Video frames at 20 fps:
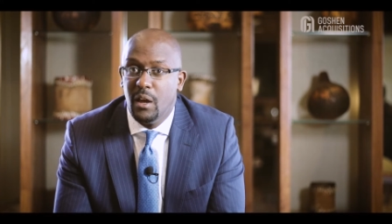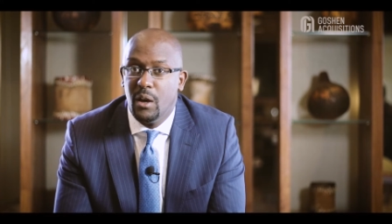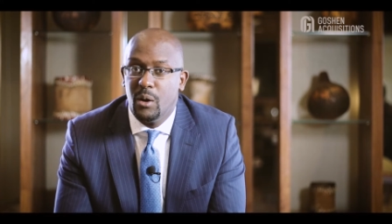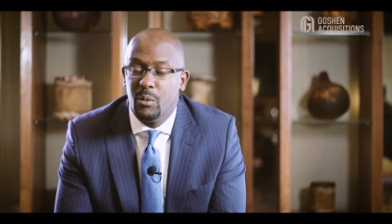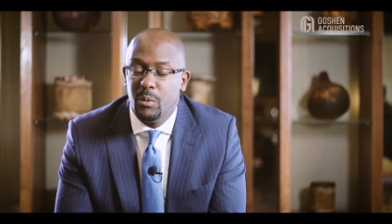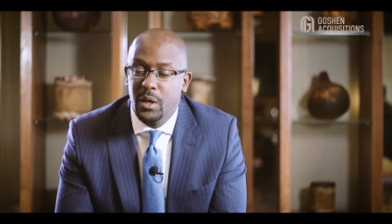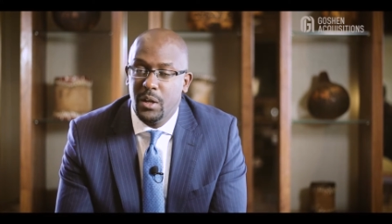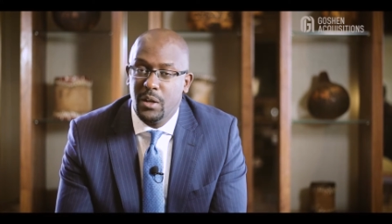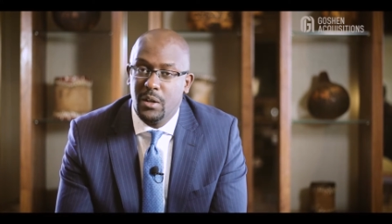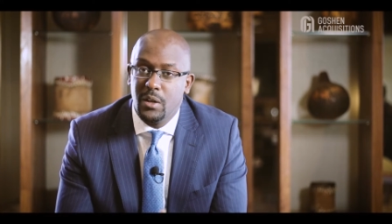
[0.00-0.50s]

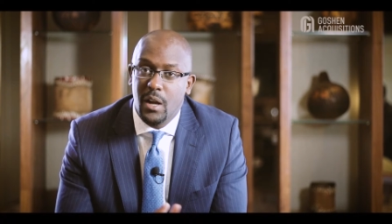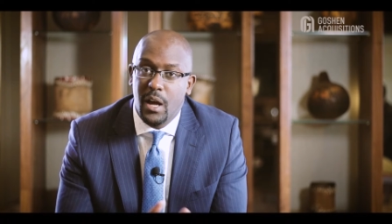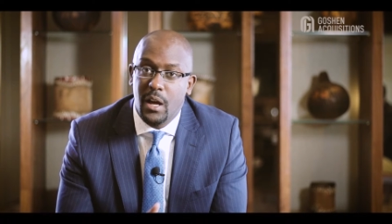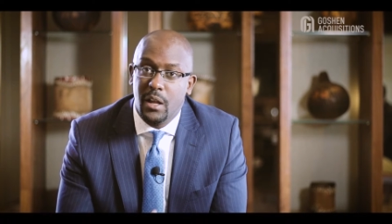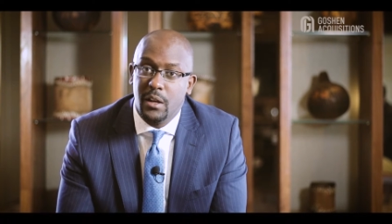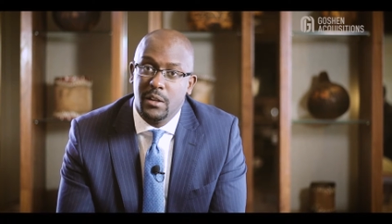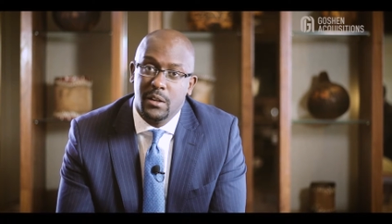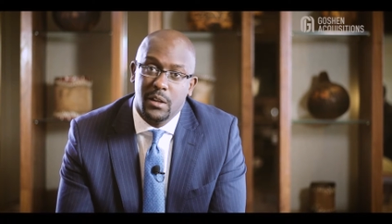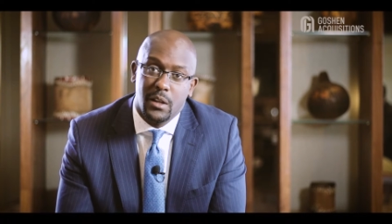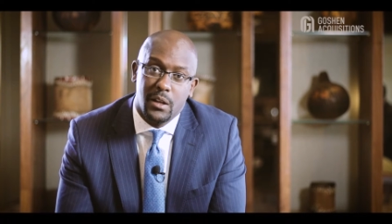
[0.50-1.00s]
we
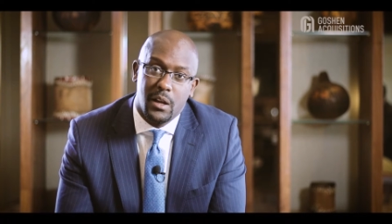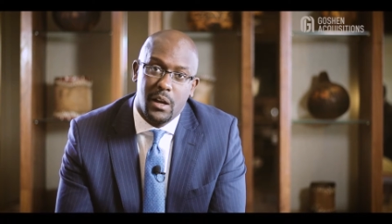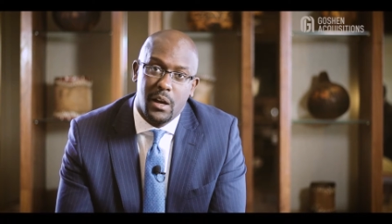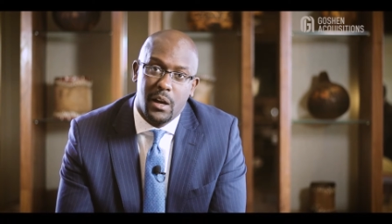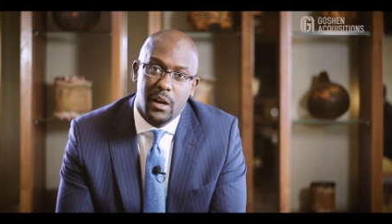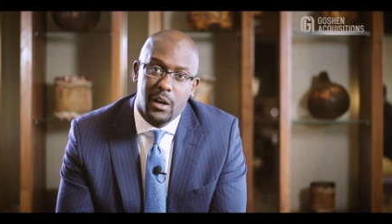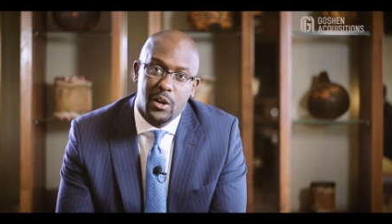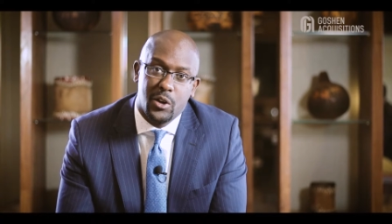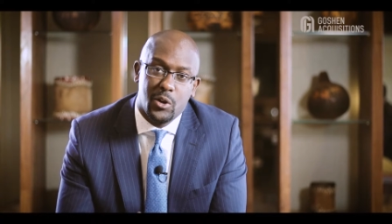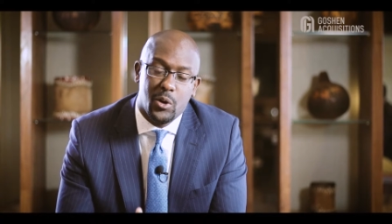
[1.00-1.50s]
run
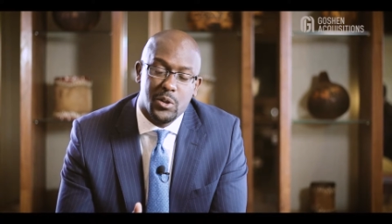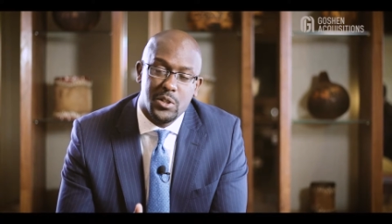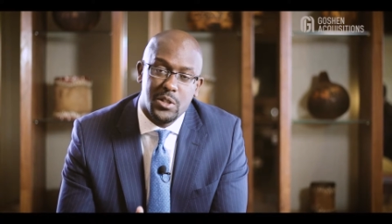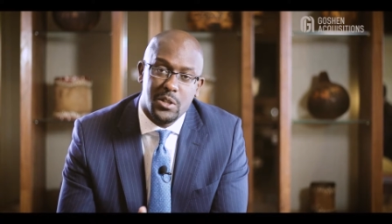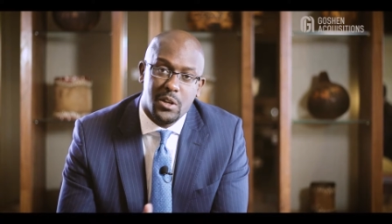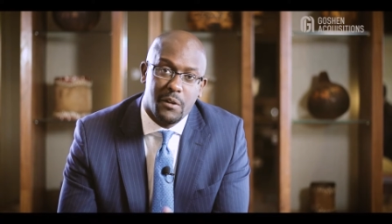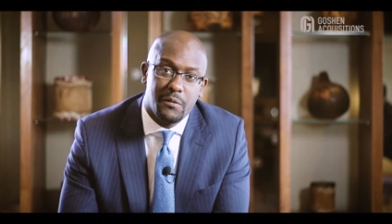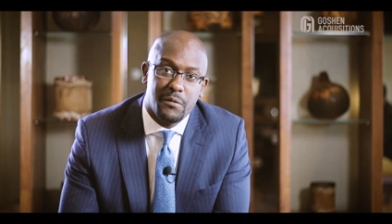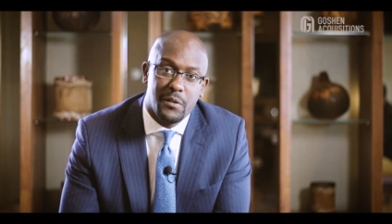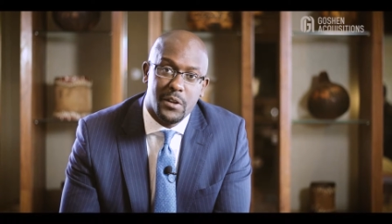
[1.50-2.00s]
a
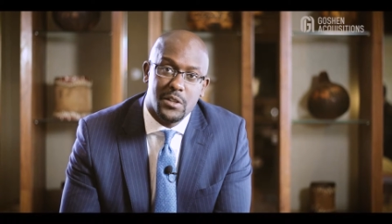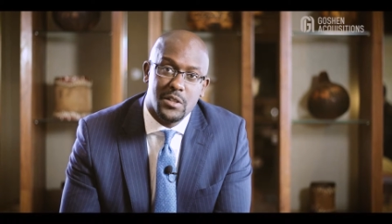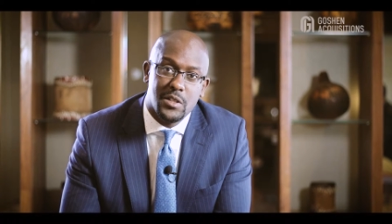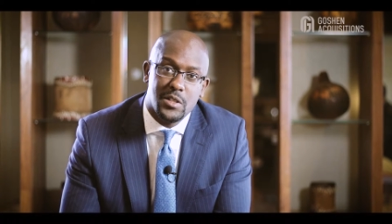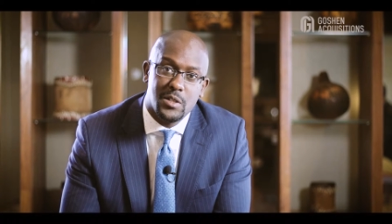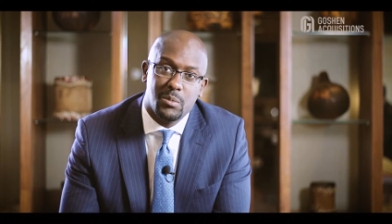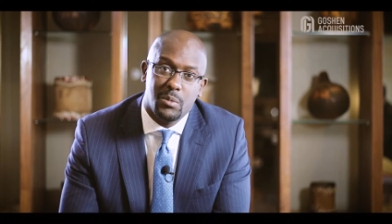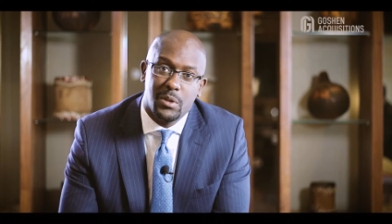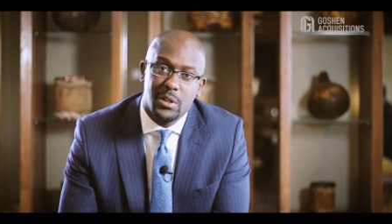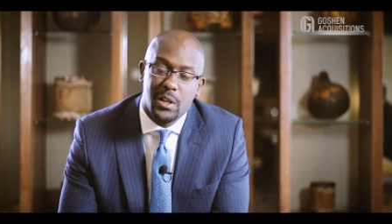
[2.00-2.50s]

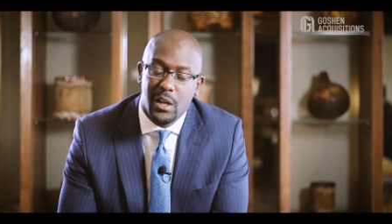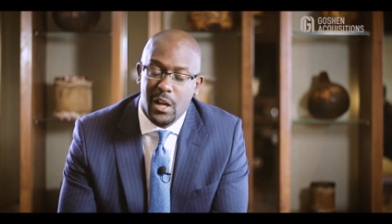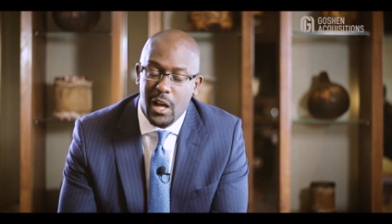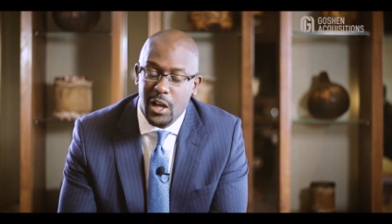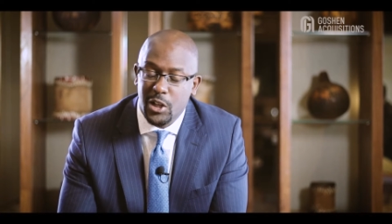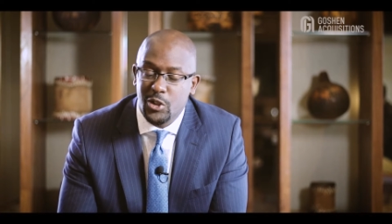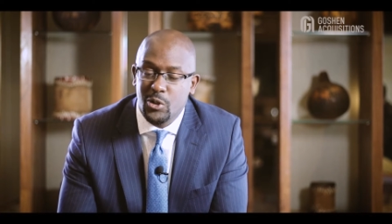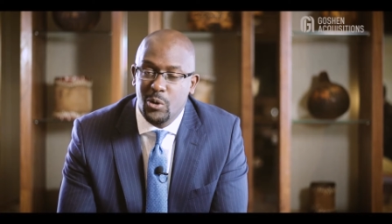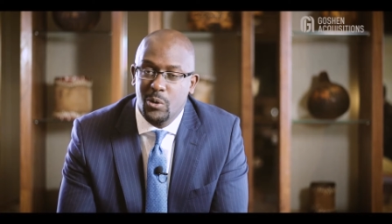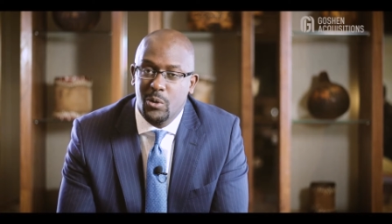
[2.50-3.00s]
cross-reference with a
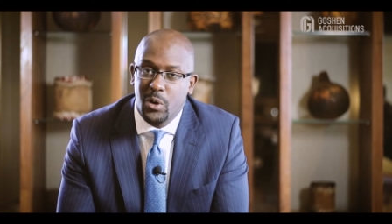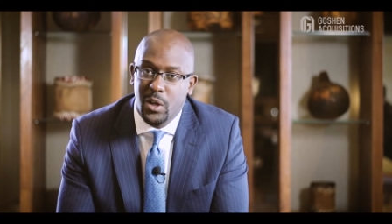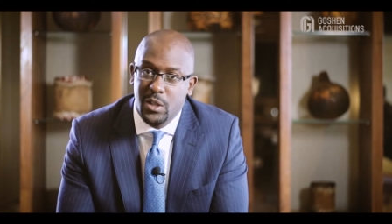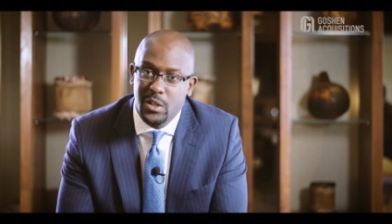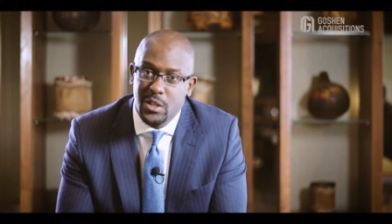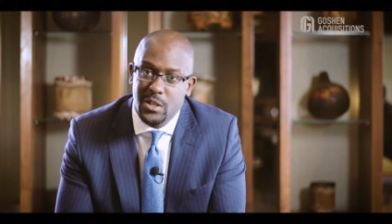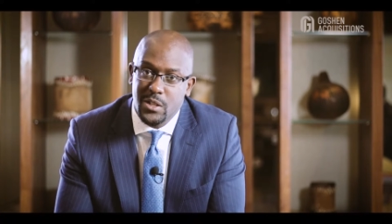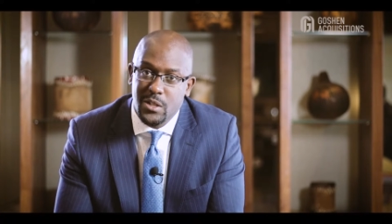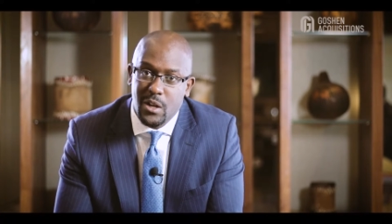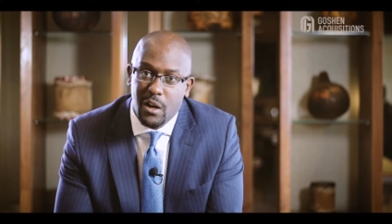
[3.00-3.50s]
National
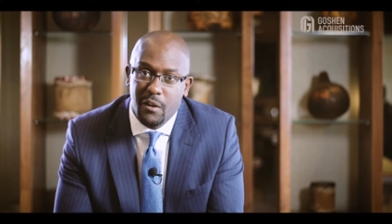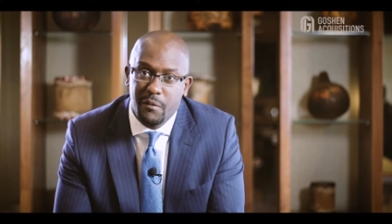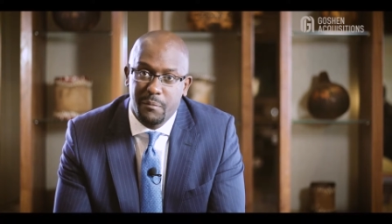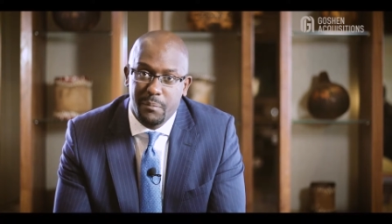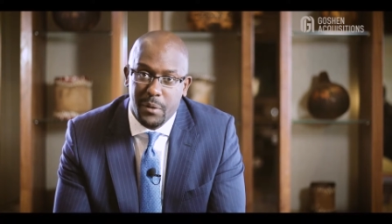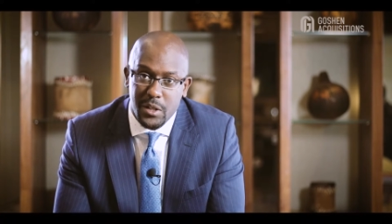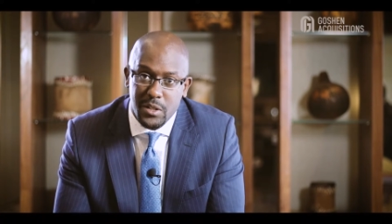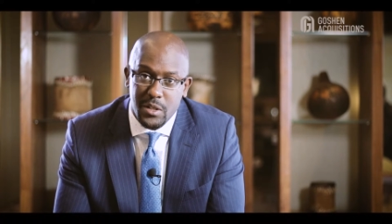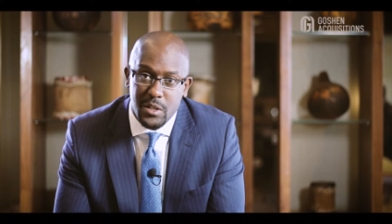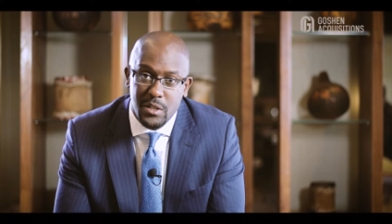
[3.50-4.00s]
Registrar of
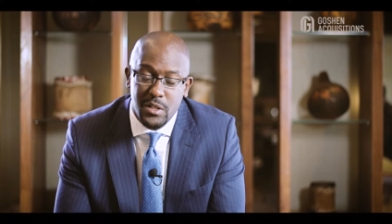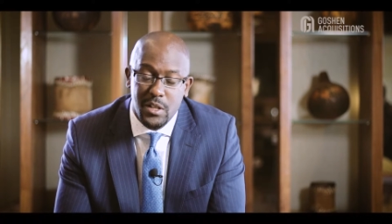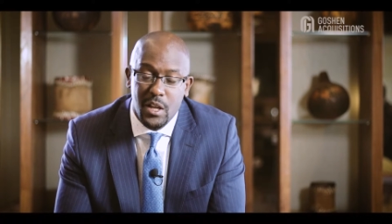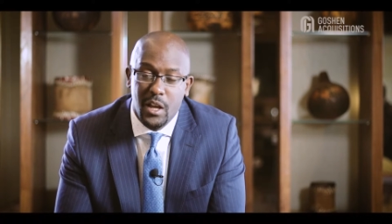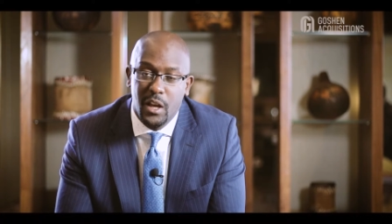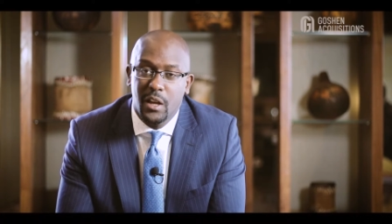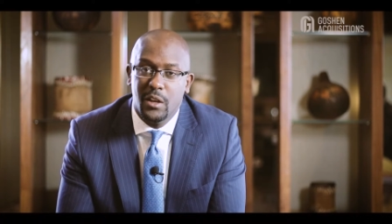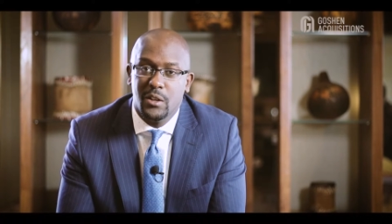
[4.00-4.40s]
Persons